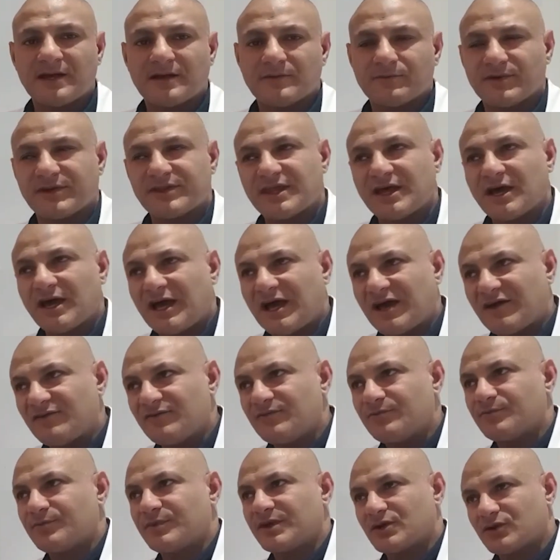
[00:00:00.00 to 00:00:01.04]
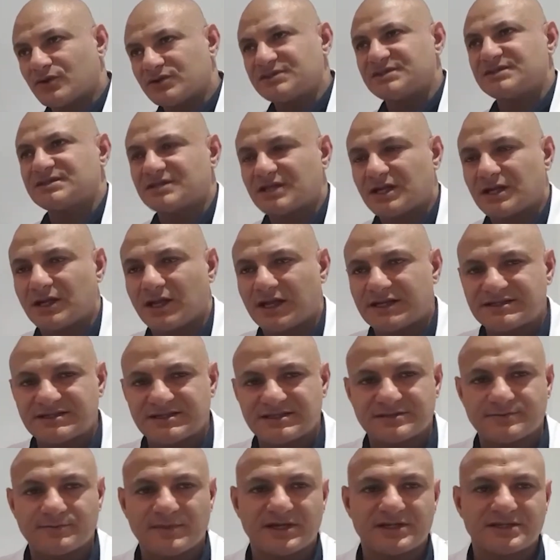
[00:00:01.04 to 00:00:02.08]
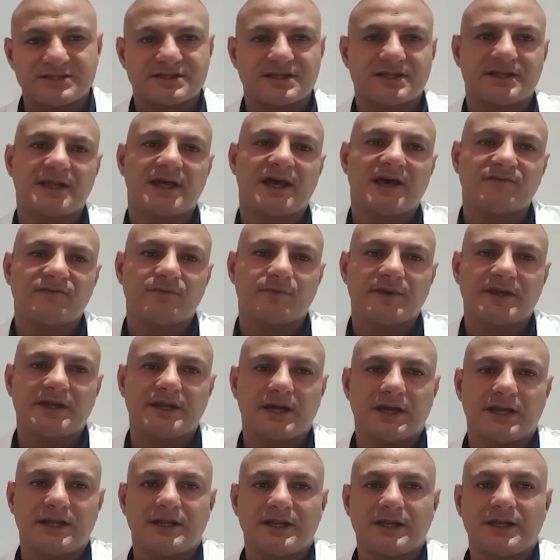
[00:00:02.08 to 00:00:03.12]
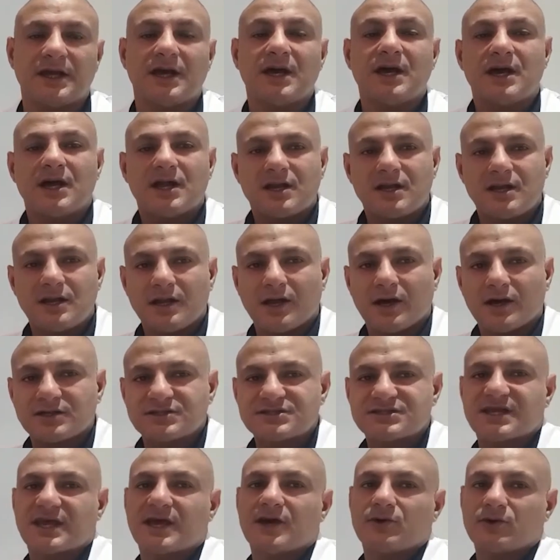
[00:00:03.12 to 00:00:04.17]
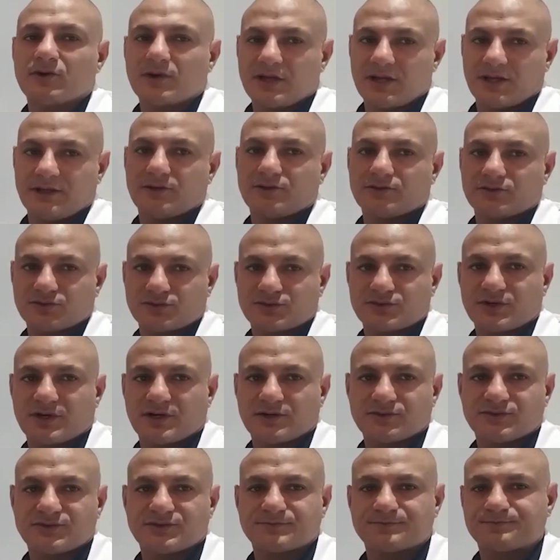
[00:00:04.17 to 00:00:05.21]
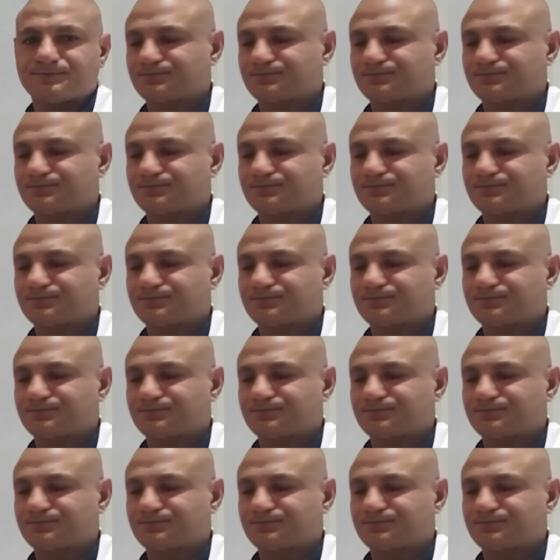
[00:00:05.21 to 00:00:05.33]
but there haven't, because it's unlicensed medicine, there haven't been any large-scale clinical trials.